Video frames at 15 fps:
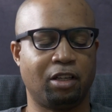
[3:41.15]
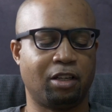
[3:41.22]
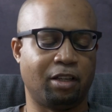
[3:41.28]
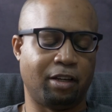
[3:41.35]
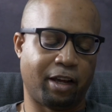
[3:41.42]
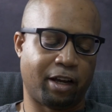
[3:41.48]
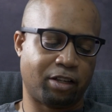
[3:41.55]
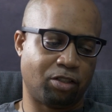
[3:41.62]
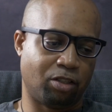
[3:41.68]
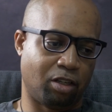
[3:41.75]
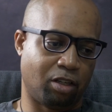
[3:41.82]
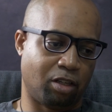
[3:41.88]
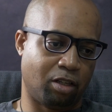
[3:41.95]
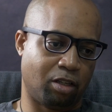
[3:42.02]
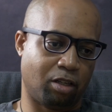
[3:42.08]

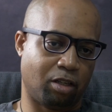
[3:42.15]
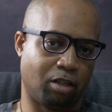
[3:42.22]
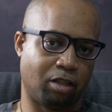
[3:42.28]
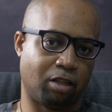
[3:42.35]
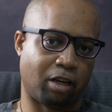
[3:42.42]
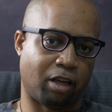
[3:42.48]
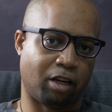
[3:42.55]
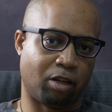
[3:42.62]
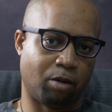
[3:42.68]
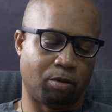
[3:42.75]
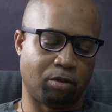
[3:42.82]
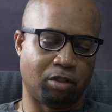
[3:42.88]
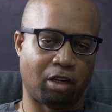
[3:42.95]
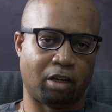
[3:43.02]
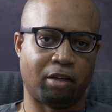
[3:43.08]
connection kind of
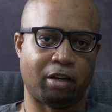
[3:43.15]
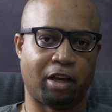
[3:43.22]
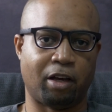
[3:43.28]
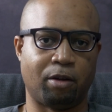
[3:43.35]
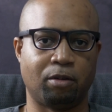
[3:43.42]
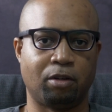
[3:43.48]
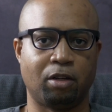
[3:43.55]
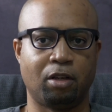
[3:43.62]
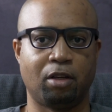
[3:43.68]
goes in and out,